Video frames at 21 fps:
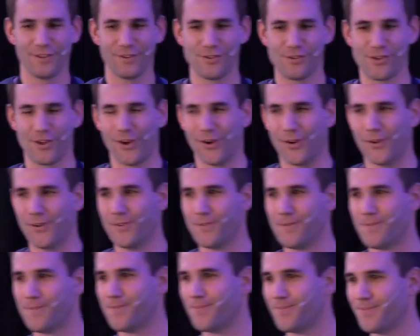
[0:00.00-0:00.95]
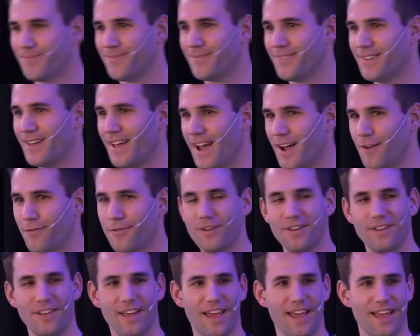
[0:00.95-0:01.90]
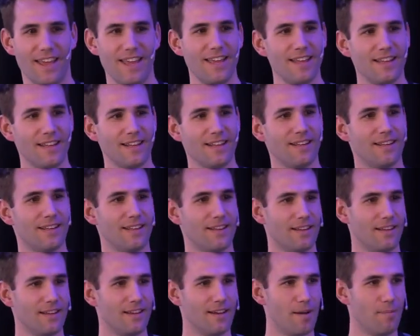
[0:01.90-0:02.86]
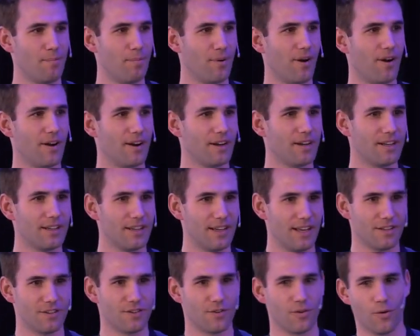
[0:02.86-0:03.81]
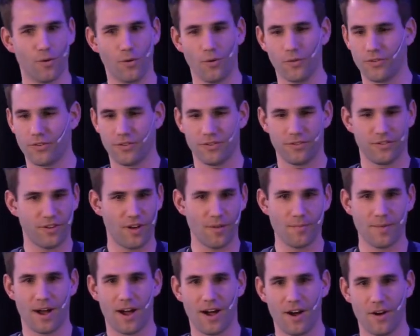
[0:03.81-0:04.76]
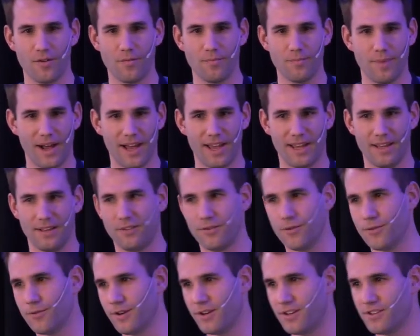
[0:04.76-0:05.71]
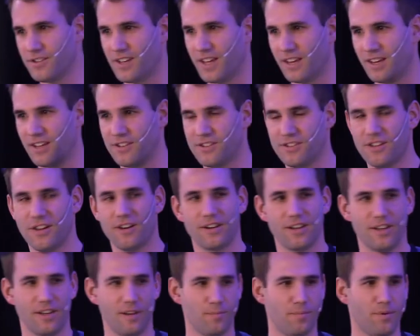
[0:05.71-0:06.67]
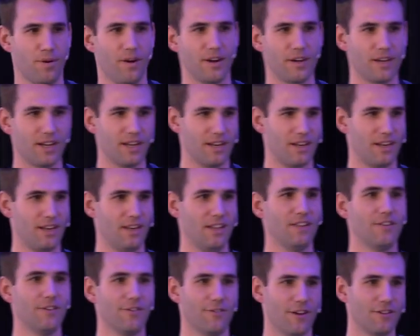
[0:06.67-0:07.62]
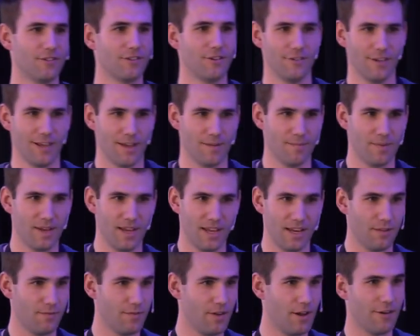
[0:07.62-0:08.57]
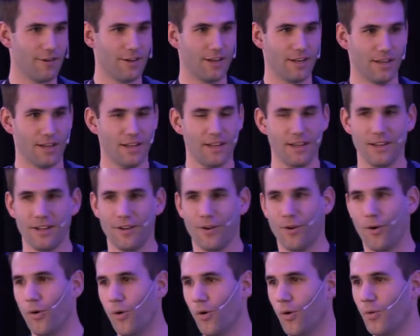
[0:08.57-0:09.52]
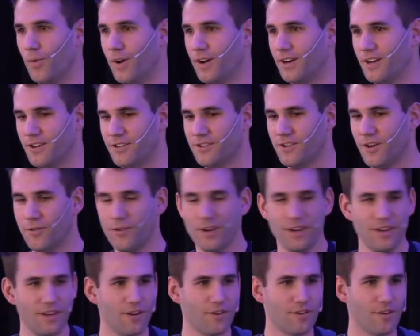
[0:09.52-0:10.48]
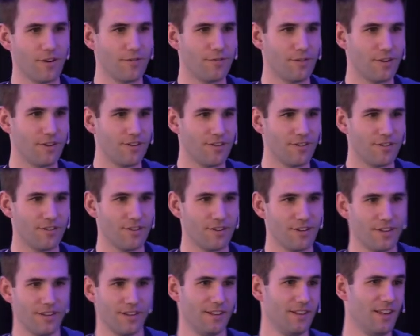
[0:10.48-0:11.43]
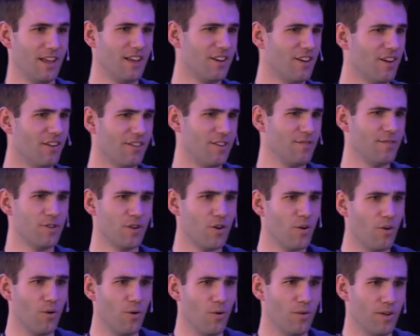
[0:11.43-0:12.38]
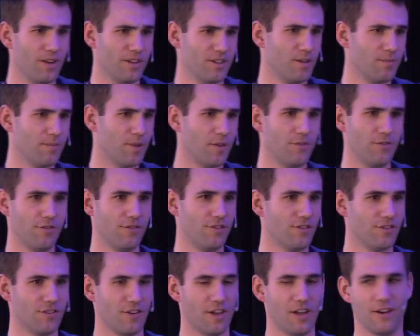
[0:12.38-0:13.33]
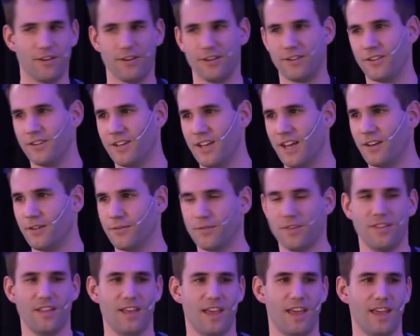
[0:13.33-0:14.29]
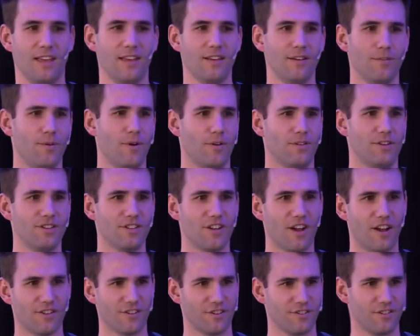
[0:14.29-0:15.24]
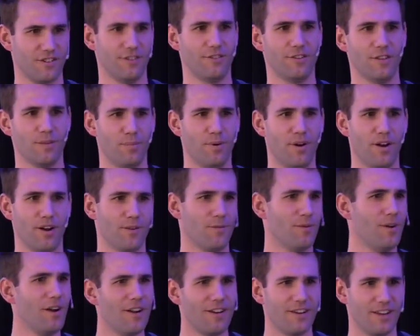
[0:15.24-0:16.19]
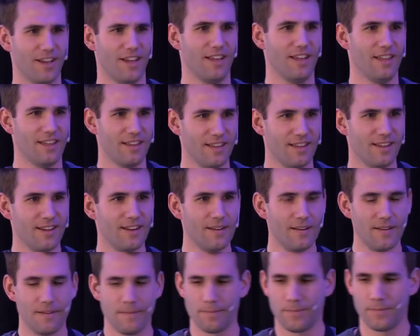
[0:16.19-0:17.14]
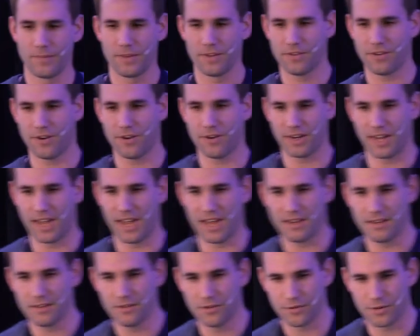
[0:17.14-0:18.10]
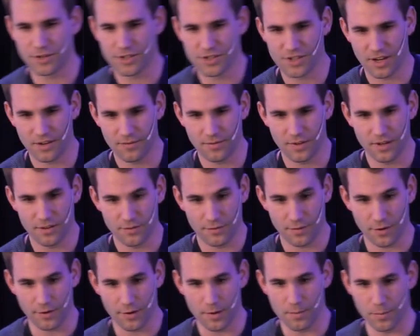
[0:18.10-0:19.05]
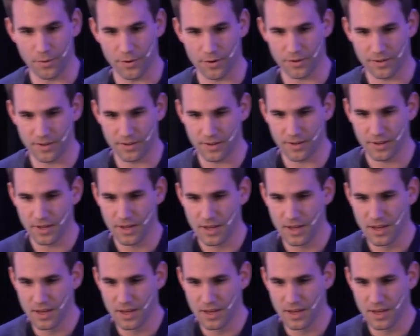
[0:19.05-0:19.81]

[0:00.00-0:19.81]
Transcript: So, every day, a park gets called somehow by tourists getting stuck in a park, and they need to rescue them. And if they're in a hole where there's no radio coverage, they can't even call. And sometimes you just hear it on the end of the day. Well, these guys are still in the park. Where are they? So again, tourist safety is very important.